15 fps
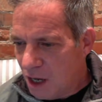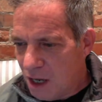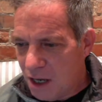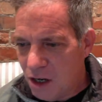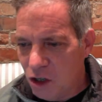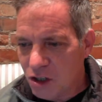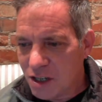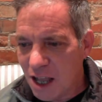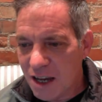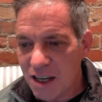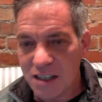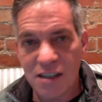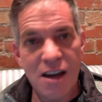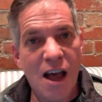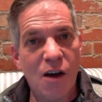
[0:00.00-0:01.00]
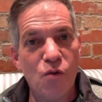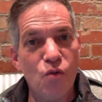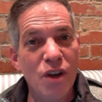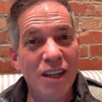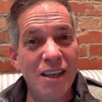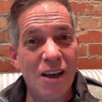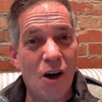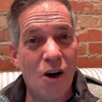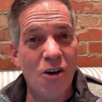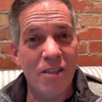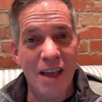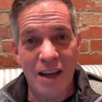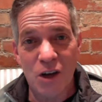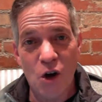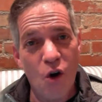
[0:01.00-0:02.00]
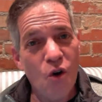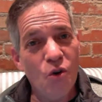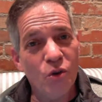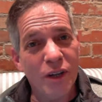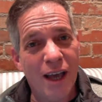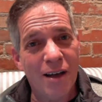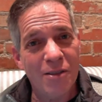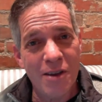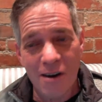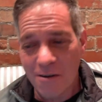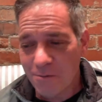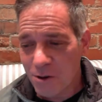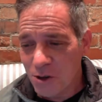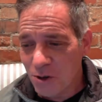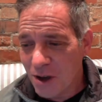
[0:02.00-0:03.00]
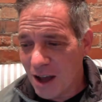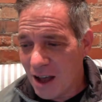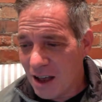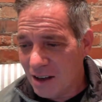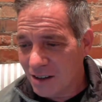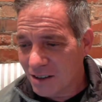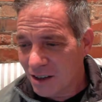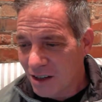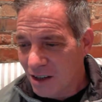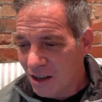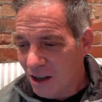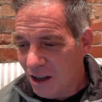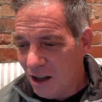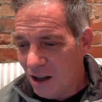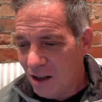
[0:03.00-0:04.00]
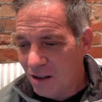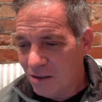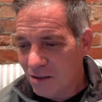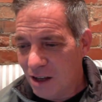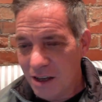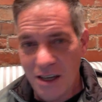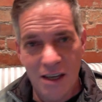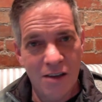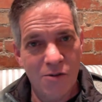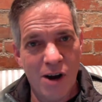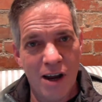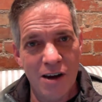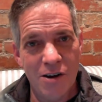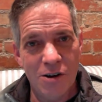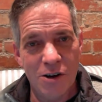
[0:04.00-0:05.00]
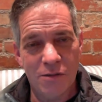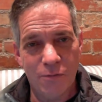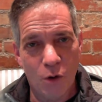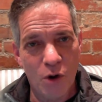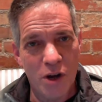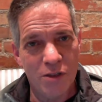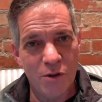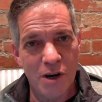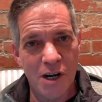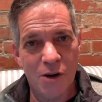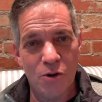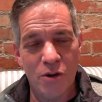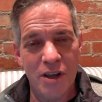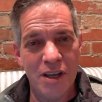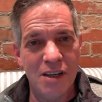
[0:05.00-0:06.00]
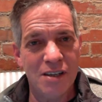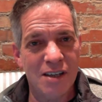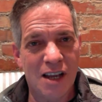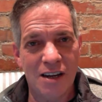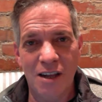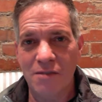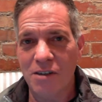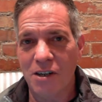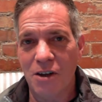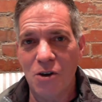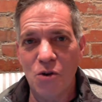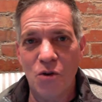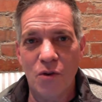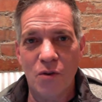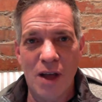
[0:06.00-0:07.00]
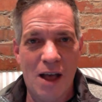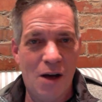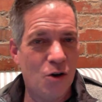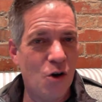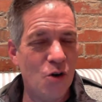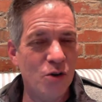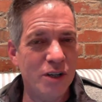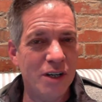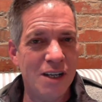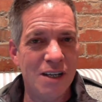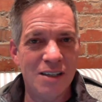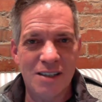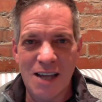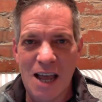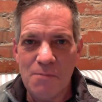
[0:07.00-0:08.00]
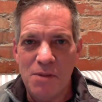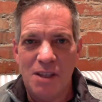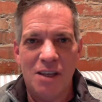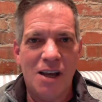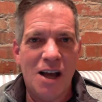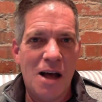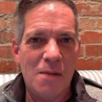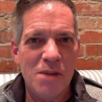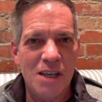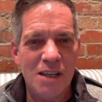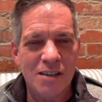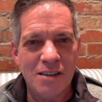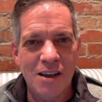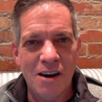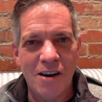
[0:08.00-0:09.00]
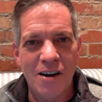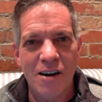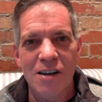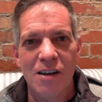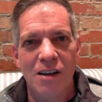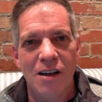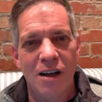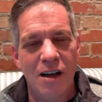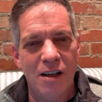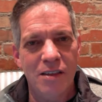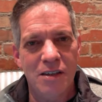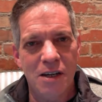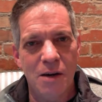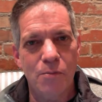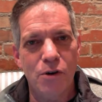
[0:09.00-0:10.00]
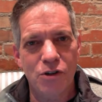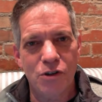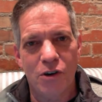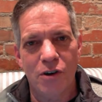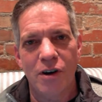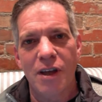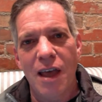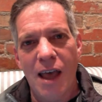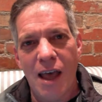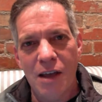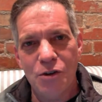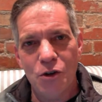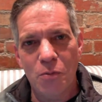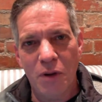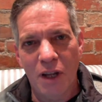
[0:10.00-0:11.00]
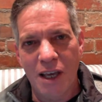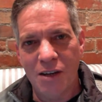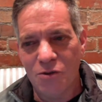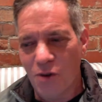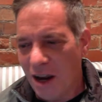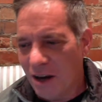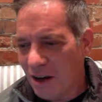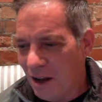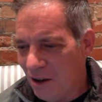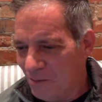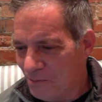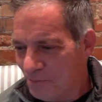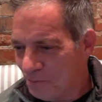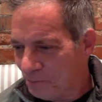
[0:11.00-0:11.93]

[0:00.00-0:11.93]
it looks like it's not really all that cold out there for you guys. Again, right here, it's 43 degrees. I'd love to know how cold it is. Type in the comments there, the temperature at your place right now.